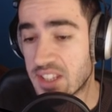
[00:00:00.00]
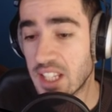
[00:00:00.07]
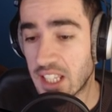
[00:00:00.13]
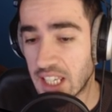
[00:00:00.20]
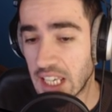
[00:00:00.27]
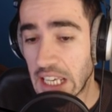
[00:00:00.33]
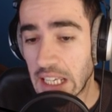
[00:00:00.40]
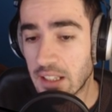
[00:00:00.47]
the
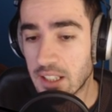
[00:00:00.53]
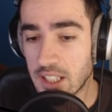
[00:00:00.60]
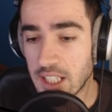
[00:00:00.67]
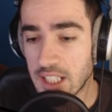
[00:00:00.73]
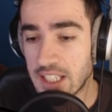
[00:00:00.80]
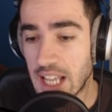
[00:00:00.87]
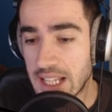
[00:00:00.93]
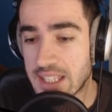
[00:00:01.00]
key,
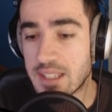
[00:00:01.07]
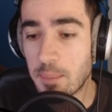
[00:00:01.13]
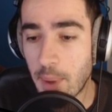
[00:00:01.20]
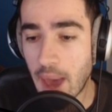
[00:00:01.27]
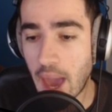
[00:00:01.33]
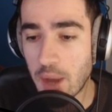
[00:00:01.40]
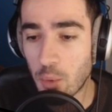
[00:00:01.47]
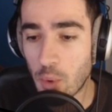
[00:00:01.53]
and that's the
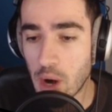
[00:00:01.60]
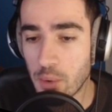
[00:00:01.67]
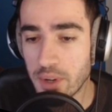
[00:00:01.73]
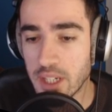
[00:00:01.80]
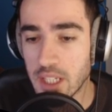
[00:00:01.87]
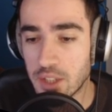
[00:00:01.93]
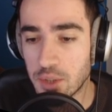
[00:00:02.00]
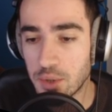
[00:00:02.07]
bed where we
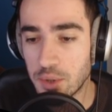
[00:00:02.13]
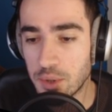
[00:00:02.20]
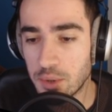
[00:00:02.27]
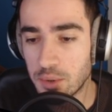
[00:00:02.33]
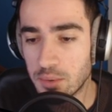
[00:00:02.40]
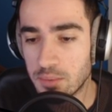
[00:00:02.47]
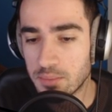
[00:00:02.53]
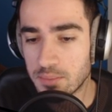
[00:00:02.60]
need to
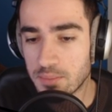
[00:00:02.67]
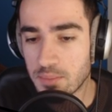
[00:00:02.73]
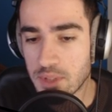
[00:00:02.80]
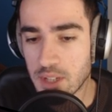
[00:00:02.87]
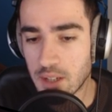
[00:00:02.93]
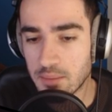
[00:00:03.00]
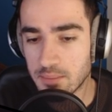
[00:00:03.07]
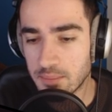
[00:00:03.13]
do
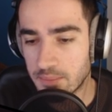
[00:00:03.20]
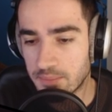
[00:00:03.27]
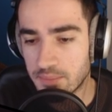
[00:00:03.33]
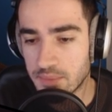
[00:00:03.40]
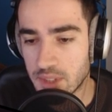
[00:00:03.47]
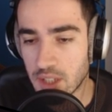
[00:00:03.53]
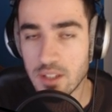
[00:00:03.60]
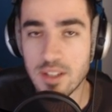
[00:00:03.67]
some
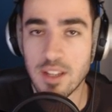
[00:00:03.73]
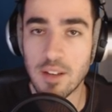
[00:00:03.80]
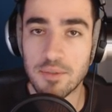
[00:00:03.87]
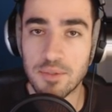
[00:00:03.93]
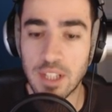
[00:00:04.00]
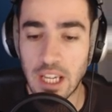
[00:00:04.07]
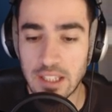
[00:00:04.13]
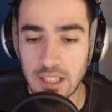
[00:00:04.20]
dirty stuff
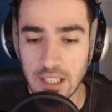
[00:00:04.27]
to get